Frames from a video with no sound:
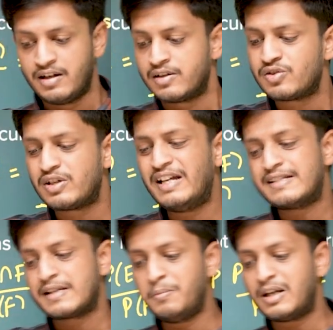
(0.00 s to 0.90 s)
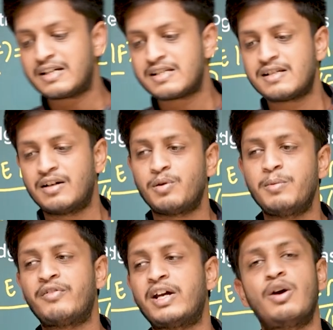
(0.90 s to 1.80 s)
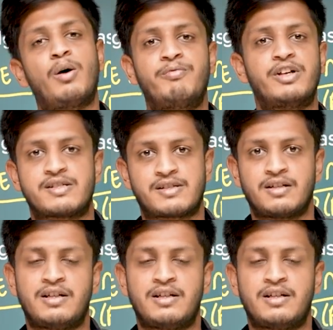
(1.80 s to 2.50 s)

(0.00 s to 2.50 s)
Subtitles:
So in some cases it will be very obvious